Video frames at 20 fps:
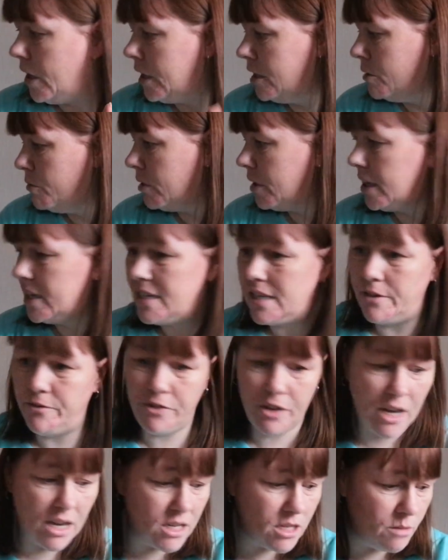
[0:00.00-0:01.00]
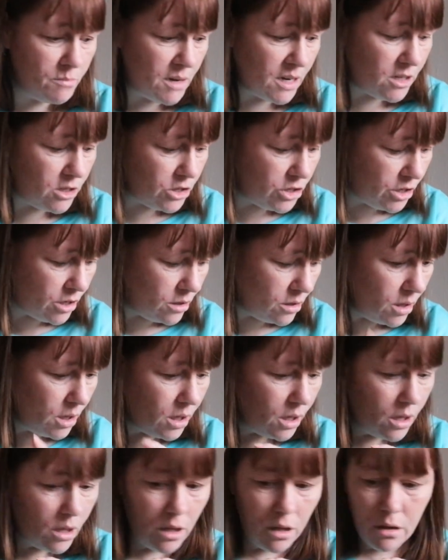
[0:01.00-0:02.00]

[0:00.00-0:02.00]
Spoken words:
I know what I did forget to mention.